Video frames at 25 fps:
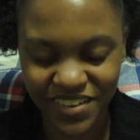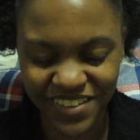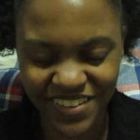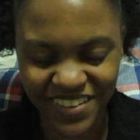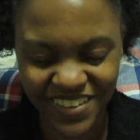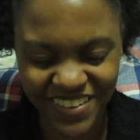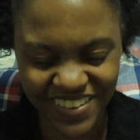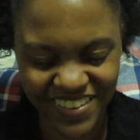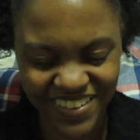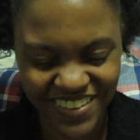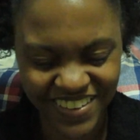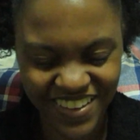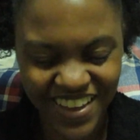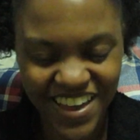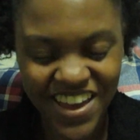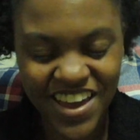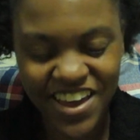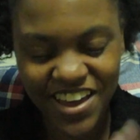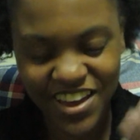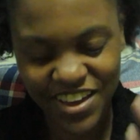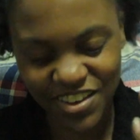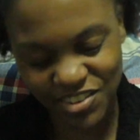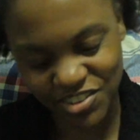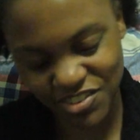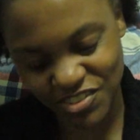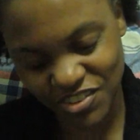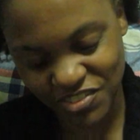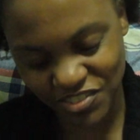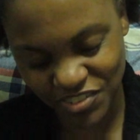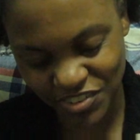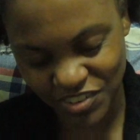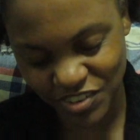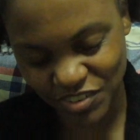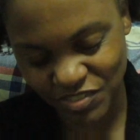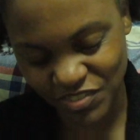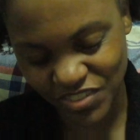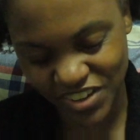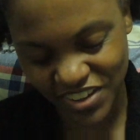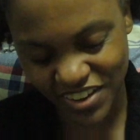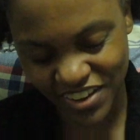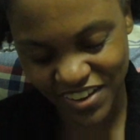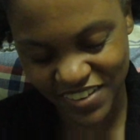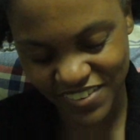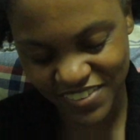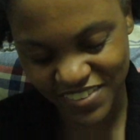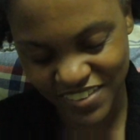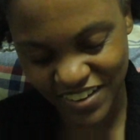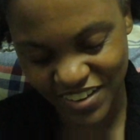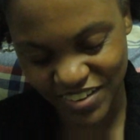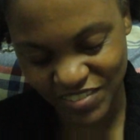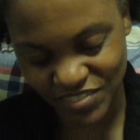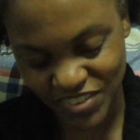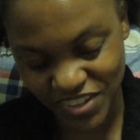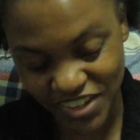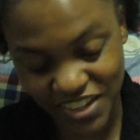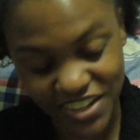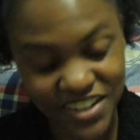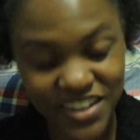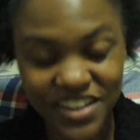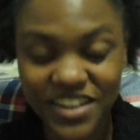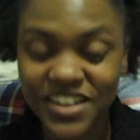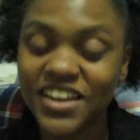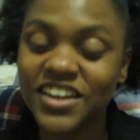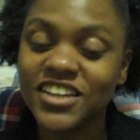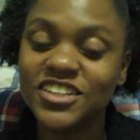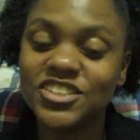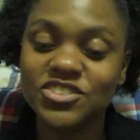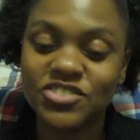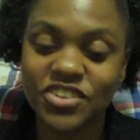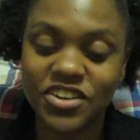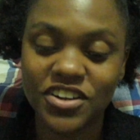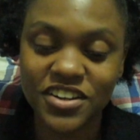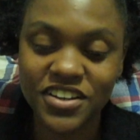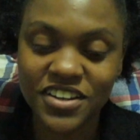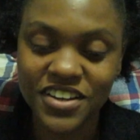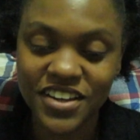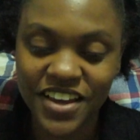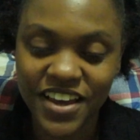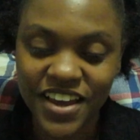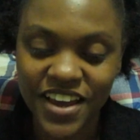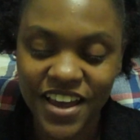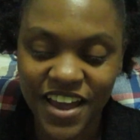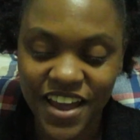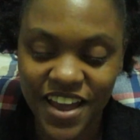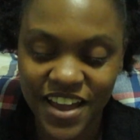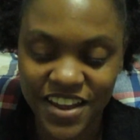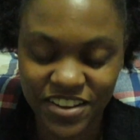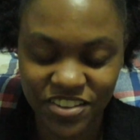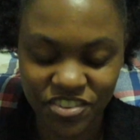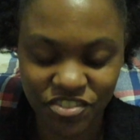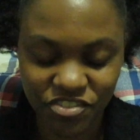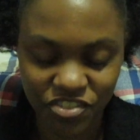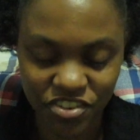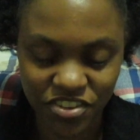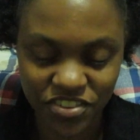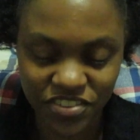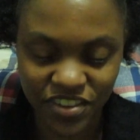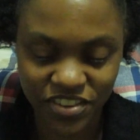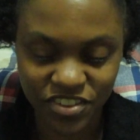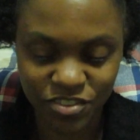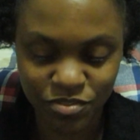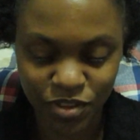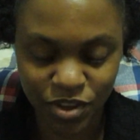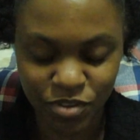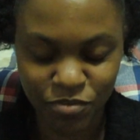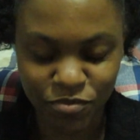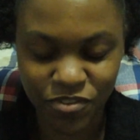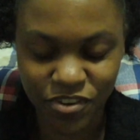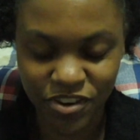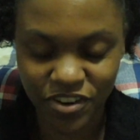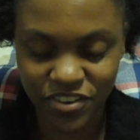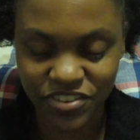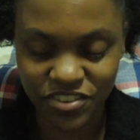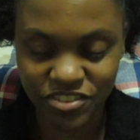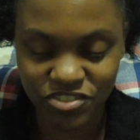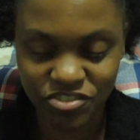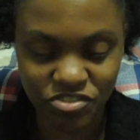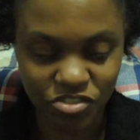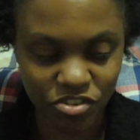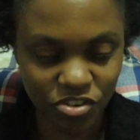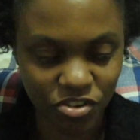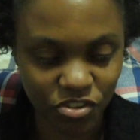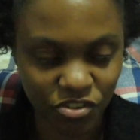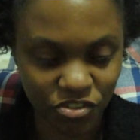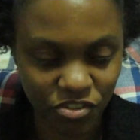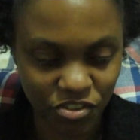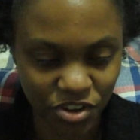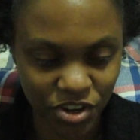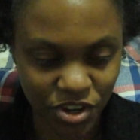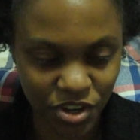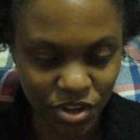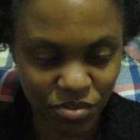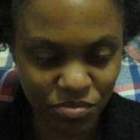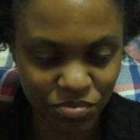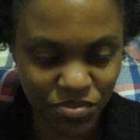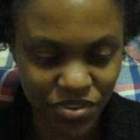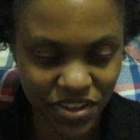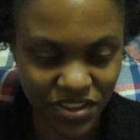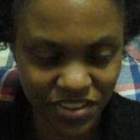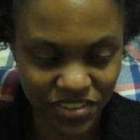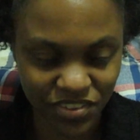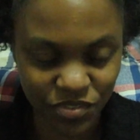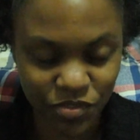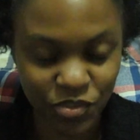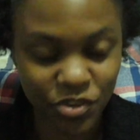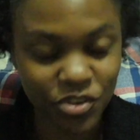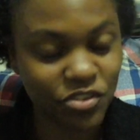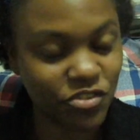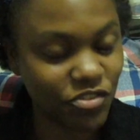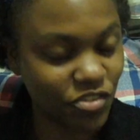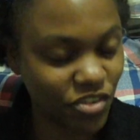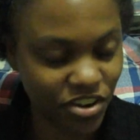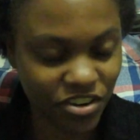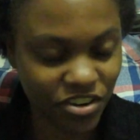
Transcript: it was it was rough on him because um, he did get drunk, and his friends like played pranks and roll over him,